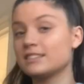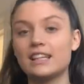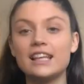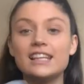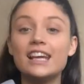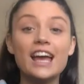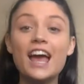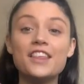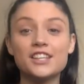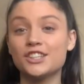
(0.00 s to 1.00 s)
this
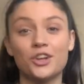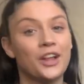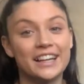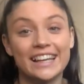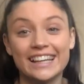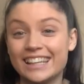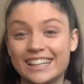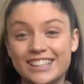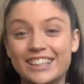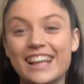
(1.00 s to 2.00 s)
is all I need
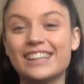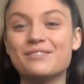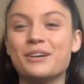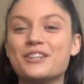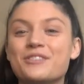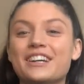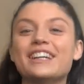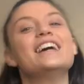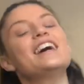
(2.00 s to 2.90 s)
literally at the moment